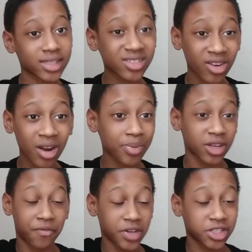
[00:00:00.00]
They're not playing
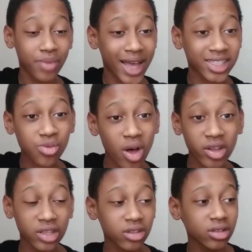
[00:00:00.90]
efficient basketball
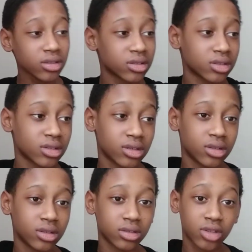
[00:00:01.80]
either.
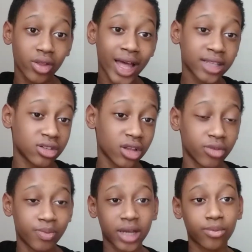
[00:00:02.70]
So that's another
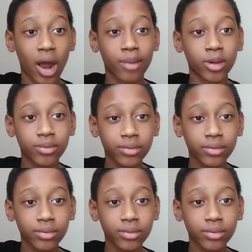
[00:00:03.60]
big problem.